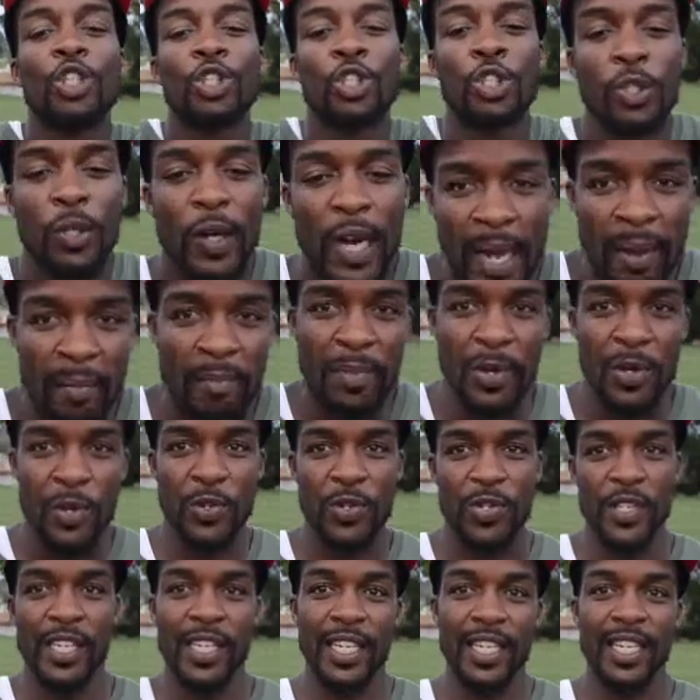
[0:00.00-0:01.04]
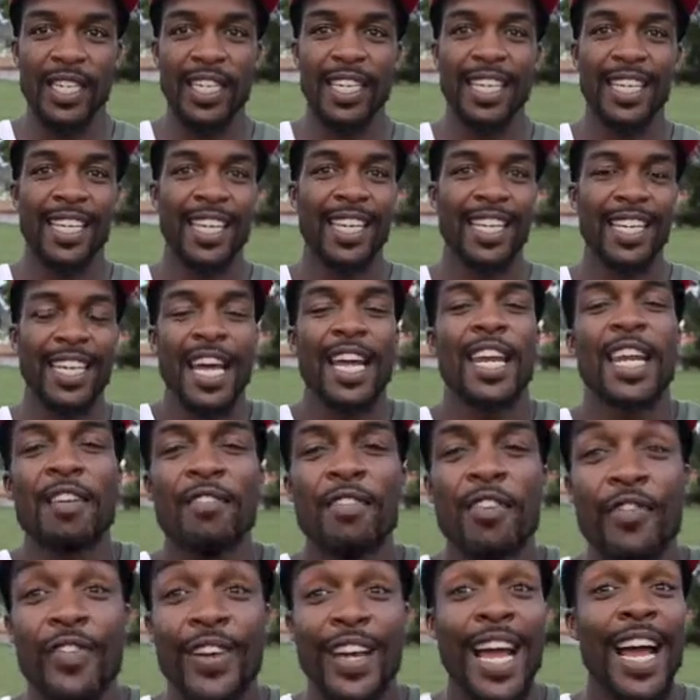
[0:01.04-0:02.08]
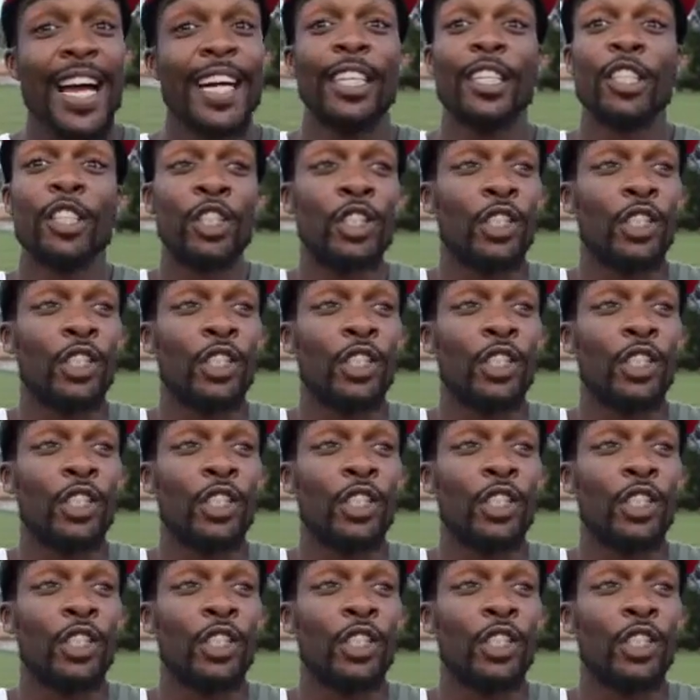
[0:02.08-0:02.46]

trap music. Now they've even got